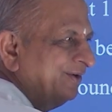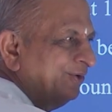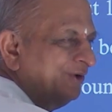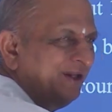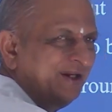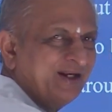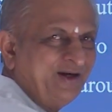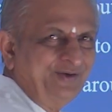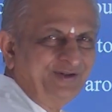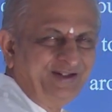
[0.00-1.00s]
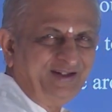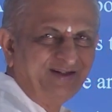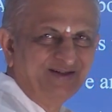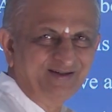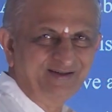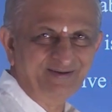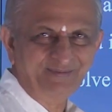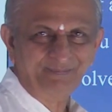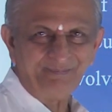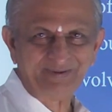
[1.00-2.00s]
going around the
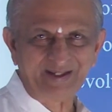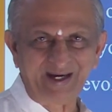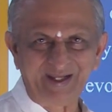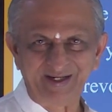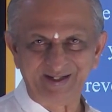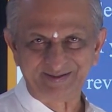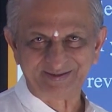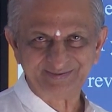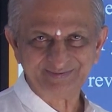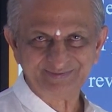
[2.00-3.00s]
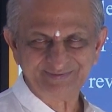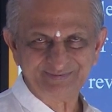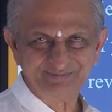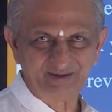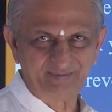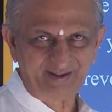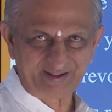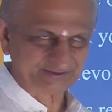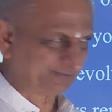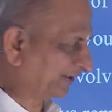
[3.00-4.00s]
planet, maybe
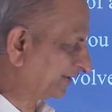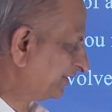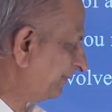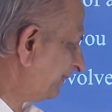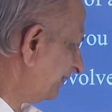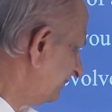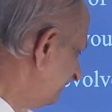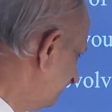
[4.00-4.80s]
earth for example.